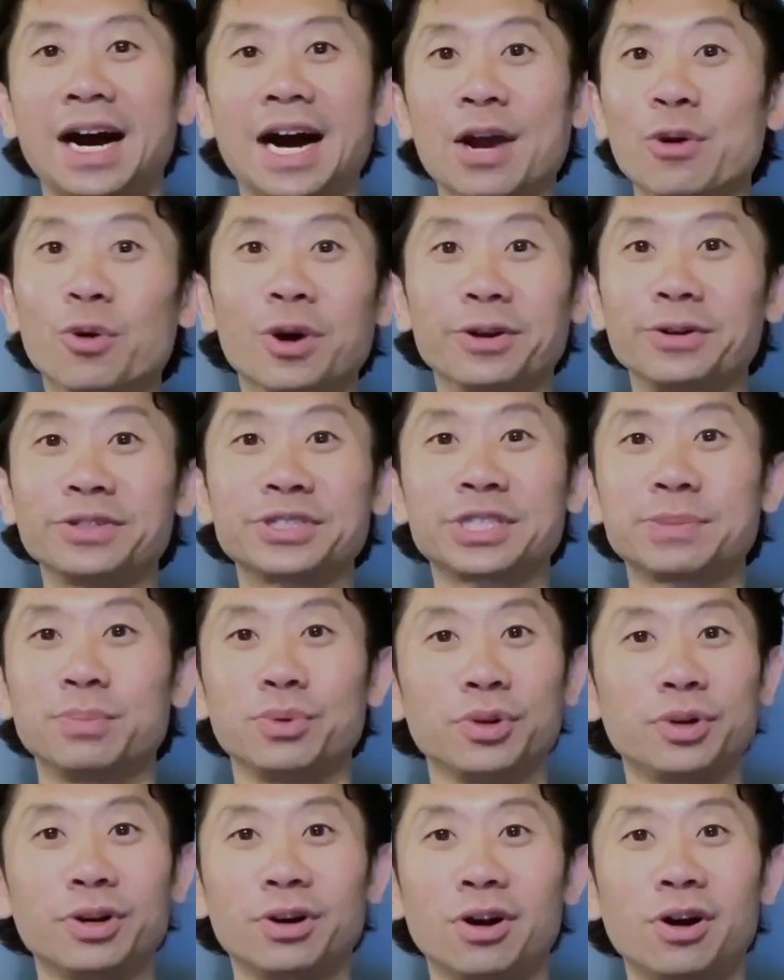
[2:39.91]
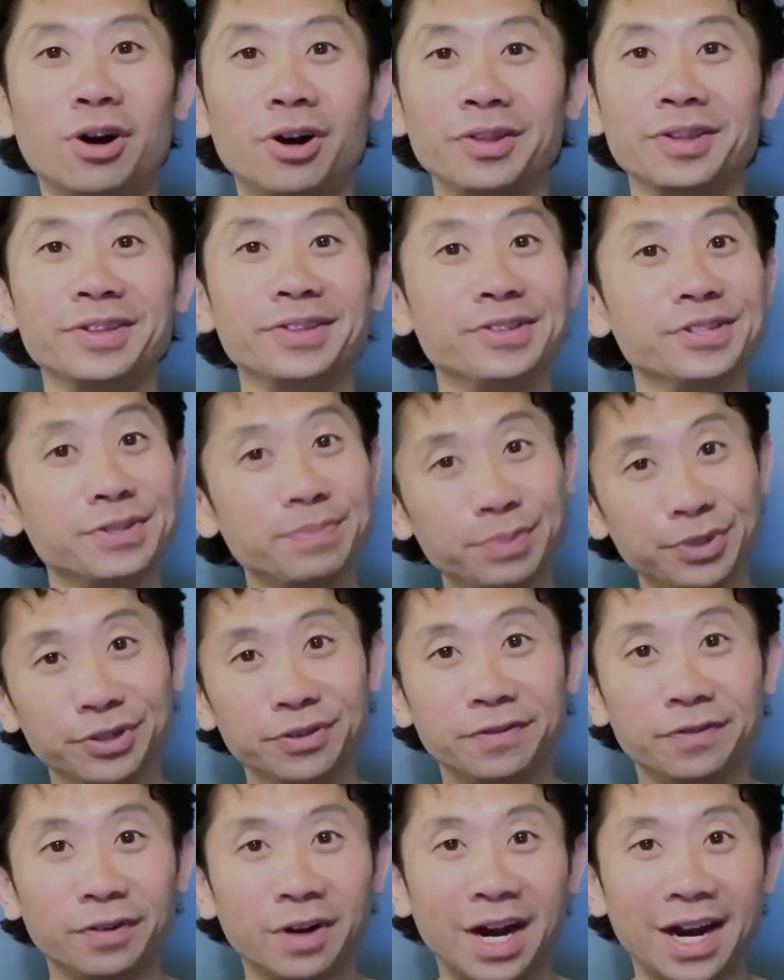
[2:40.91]
I want to explore all that this
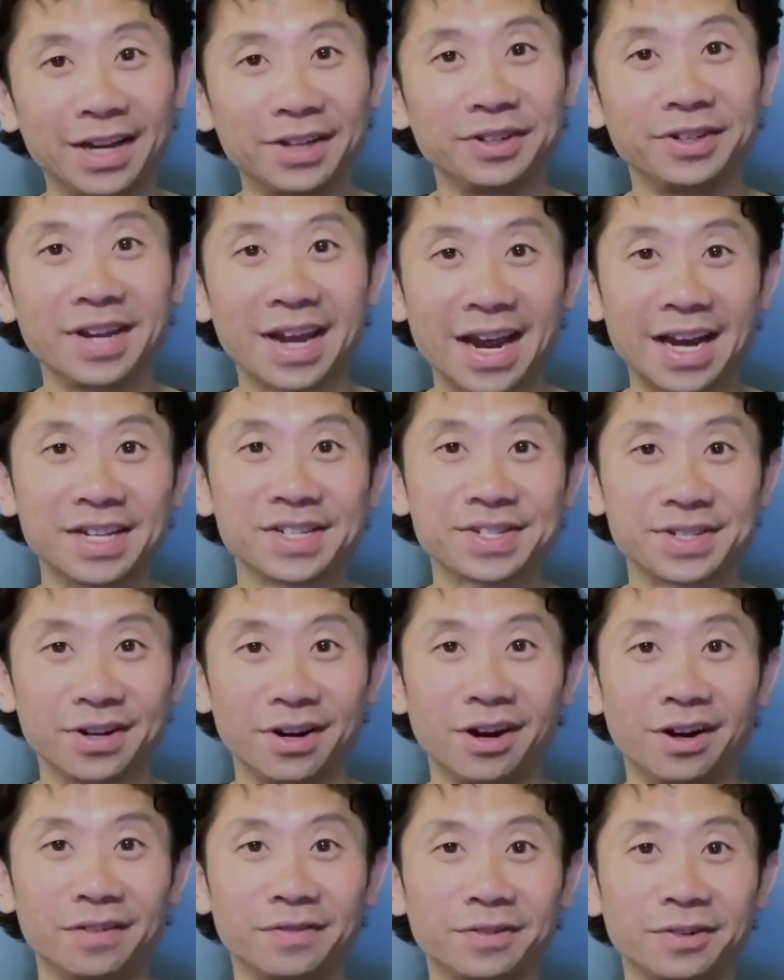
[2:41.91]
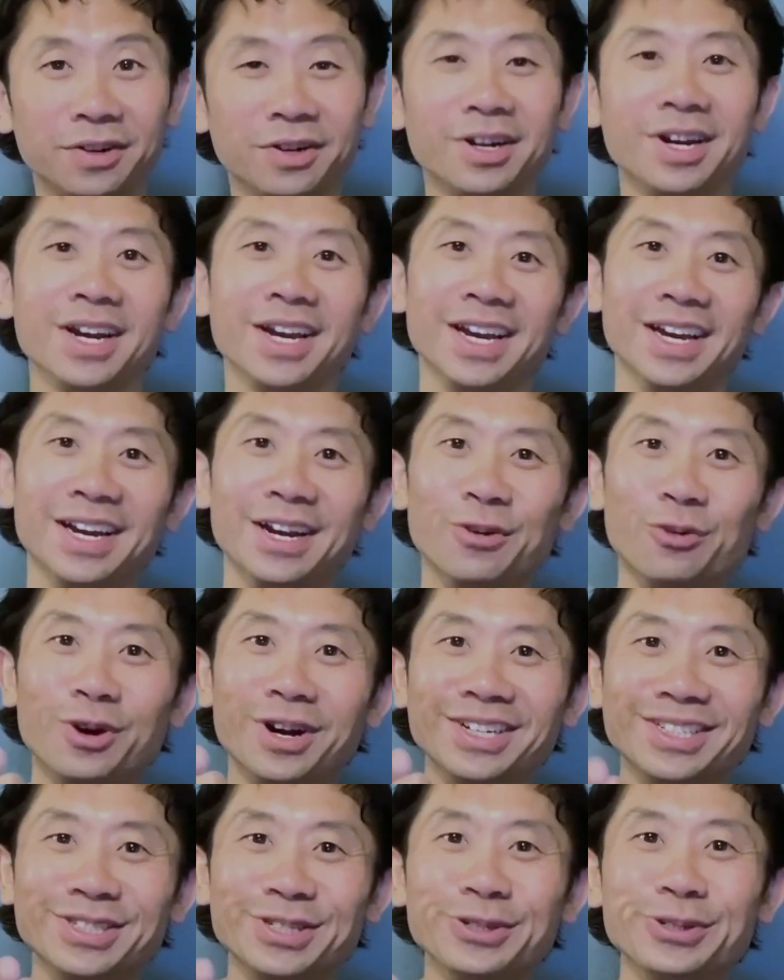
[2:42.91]
beautiful island has to offer, and I
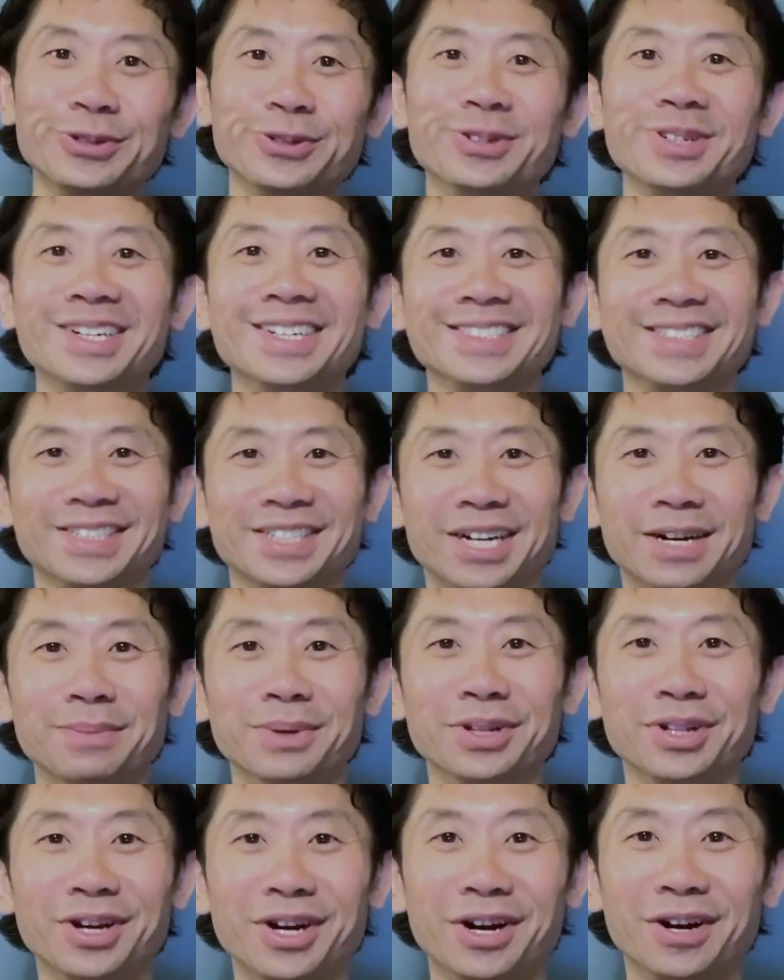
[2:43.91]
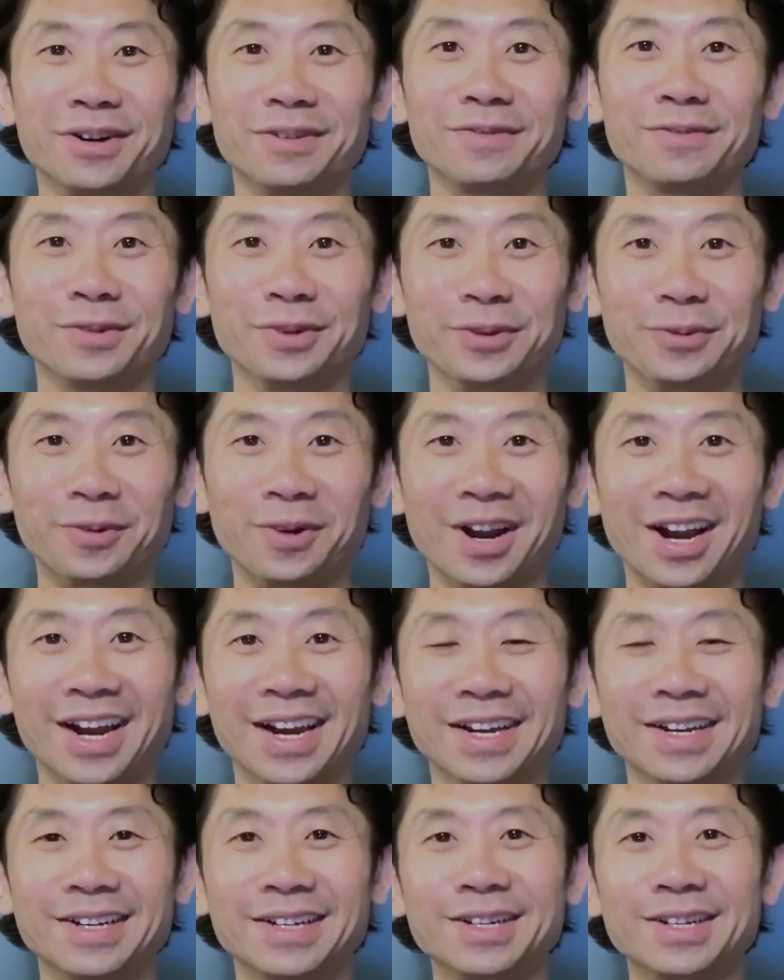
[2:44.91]
want you to come along for the ride.